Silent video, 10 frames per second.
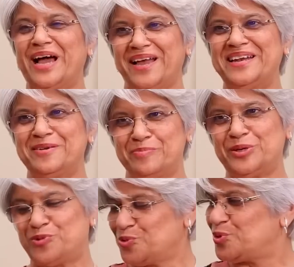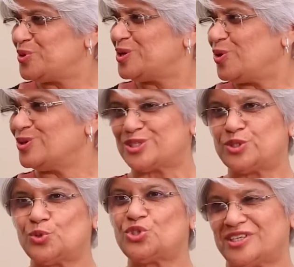behind and be true to the
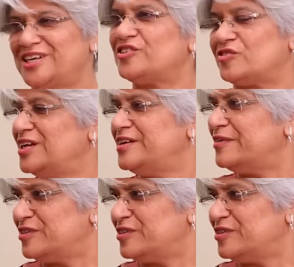Constitution, it really